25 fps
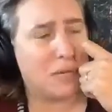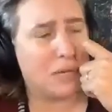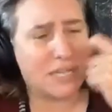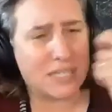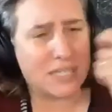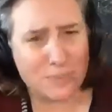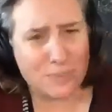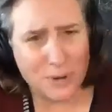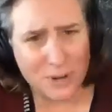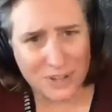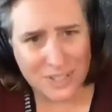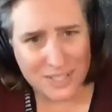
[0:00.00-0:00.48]

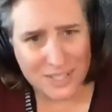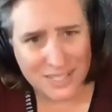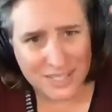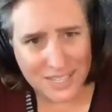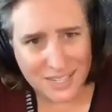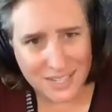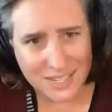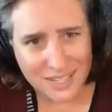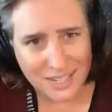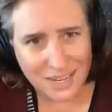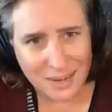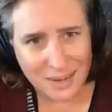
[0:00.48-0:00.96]
experienced
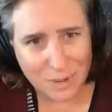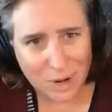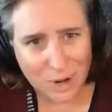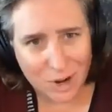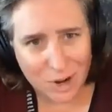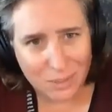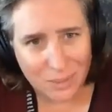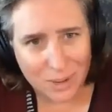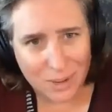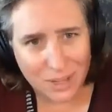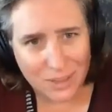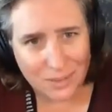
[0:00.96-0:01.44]

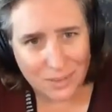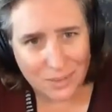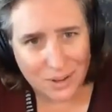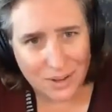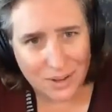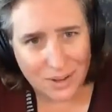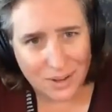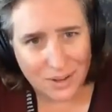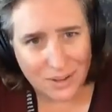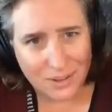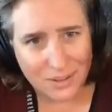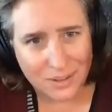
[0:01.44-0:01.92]
EDMR, by the
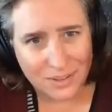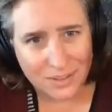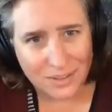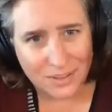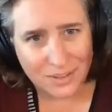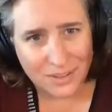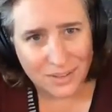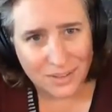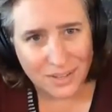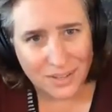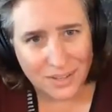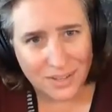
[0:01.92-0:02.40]
way?
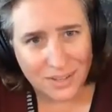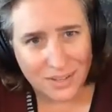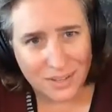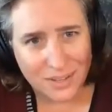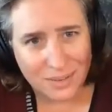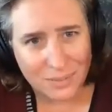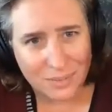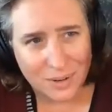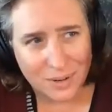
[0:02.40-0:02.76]
EDMR,